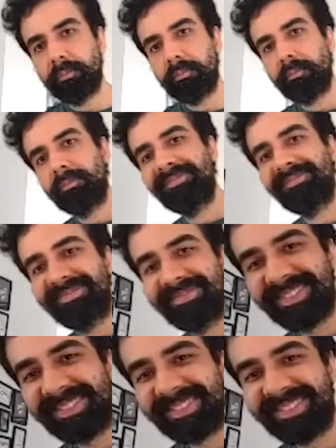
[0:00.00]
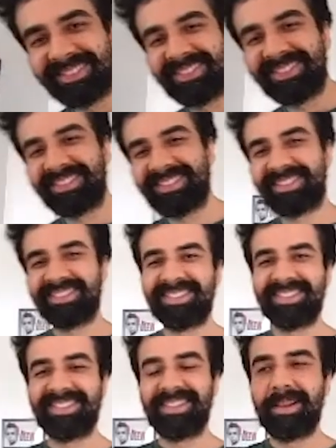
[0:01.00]

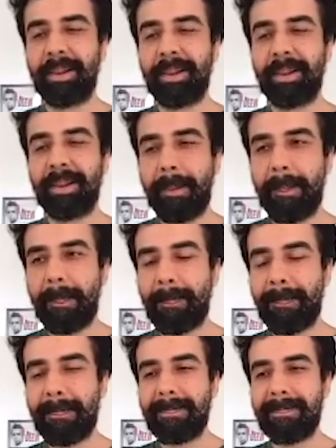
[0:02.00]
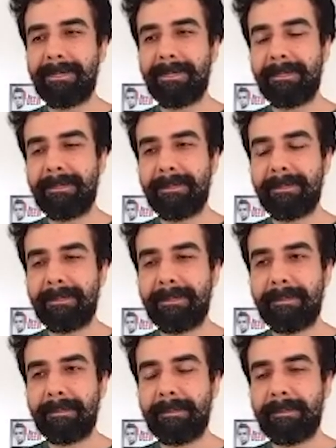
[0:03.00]

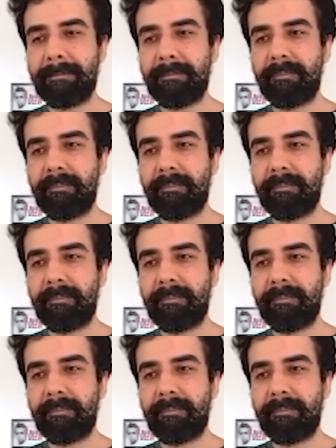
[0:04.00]
(not speaking)